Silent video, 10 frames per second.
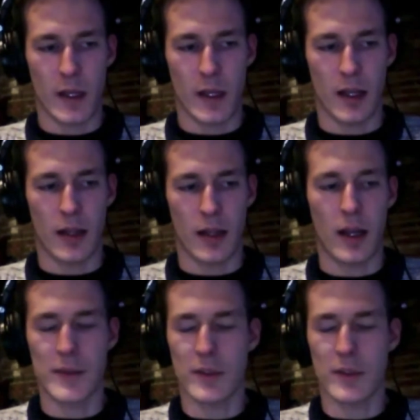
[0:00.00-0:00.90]
uh,
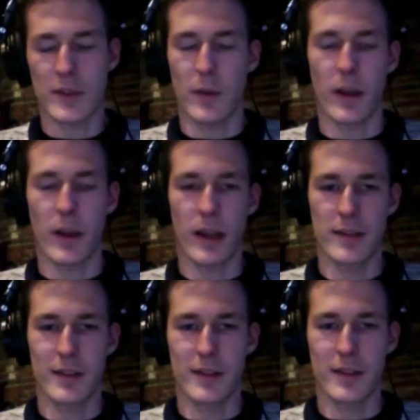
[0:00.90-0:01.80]
obstacle, but it's
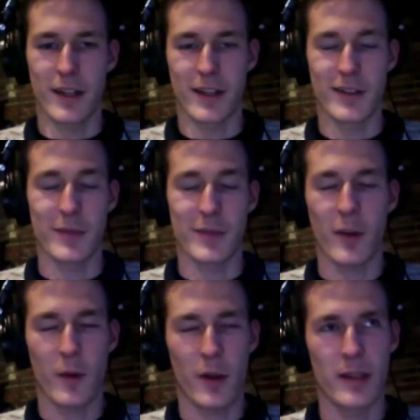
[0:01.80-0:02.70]
not an
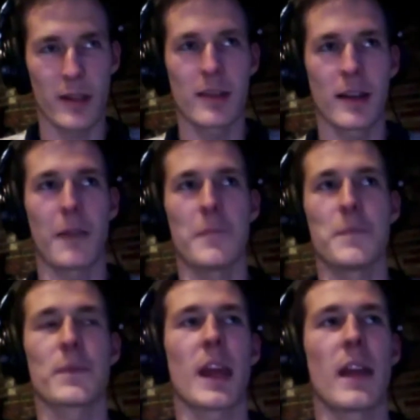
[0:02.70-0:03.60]
insurmountable one. Um,
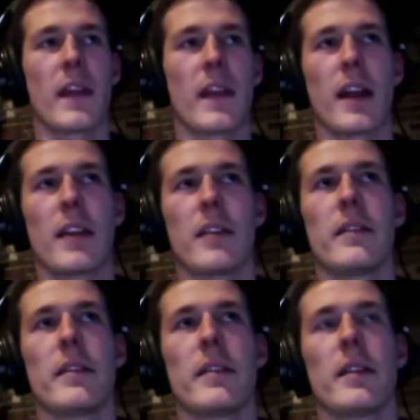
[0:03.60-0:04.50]
and
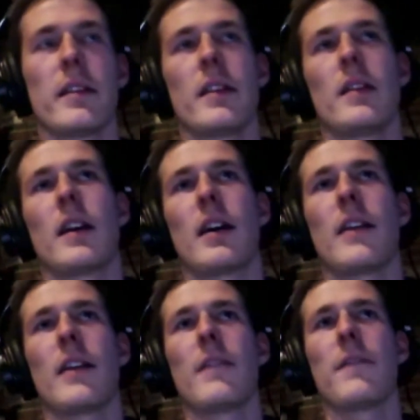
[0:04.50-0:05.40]
then uh,
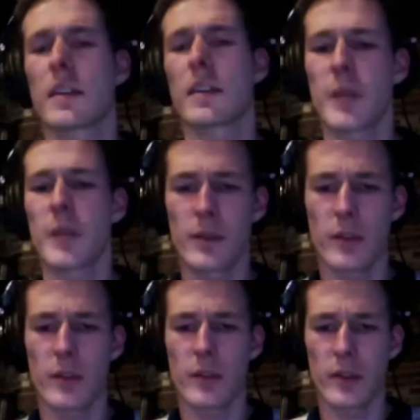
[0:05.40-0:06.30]
finding people
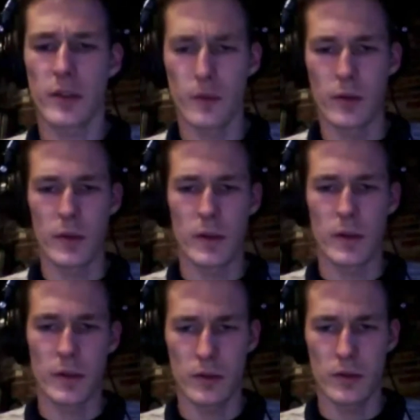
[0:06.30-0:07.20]
who
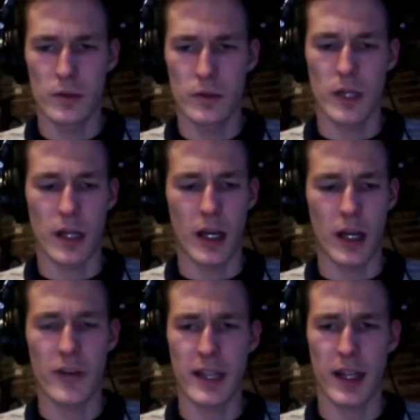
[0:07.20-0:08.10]
who uh,
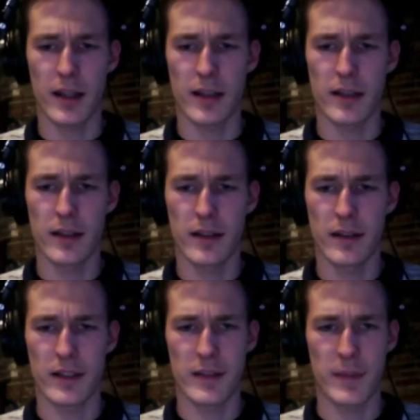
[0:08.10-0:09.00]
understand
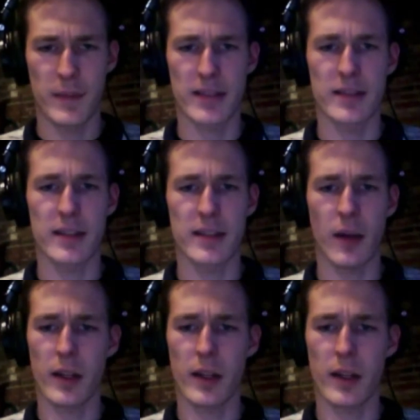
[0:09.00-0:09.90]
the spaces that
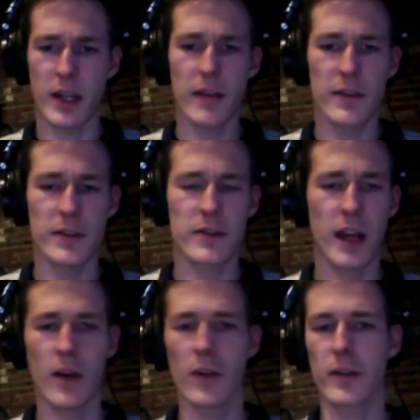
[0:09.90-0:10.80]
we're in, because we kind of
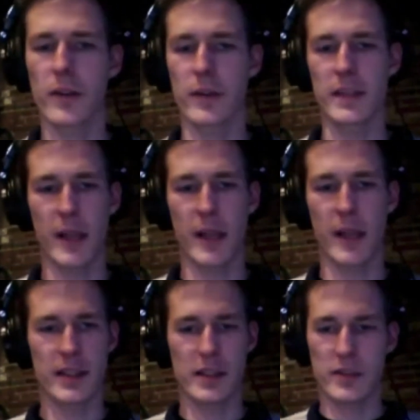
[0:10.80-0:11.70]
straddle three spaces.
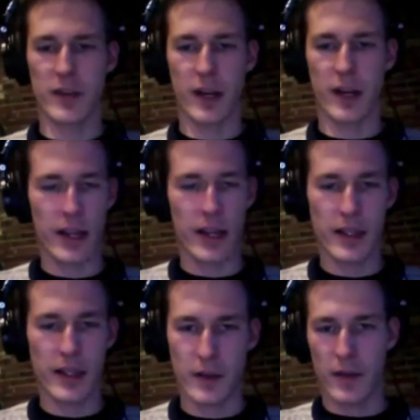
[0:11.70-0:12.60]
We straddle science,
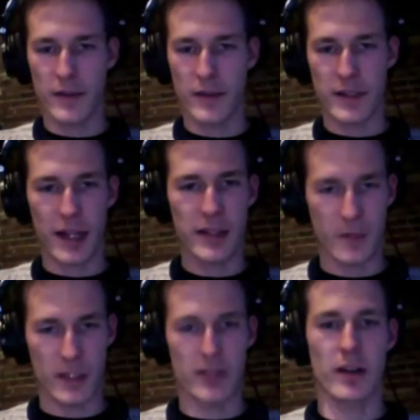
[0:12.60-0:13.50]
right? We have science and
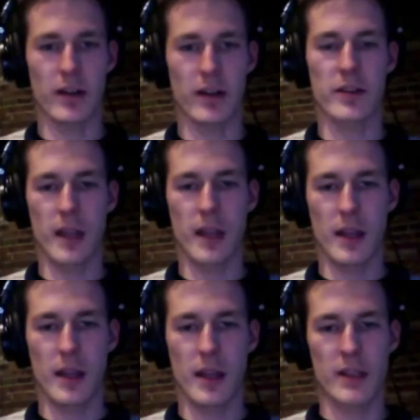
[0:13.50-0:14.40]
research
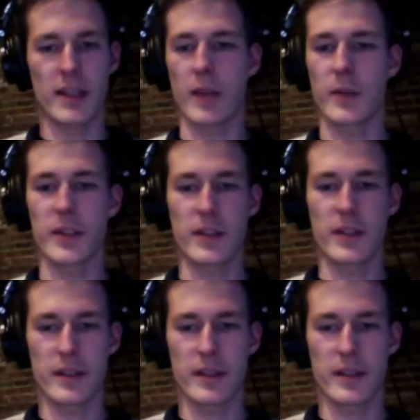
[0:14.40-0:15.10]
on one side, which is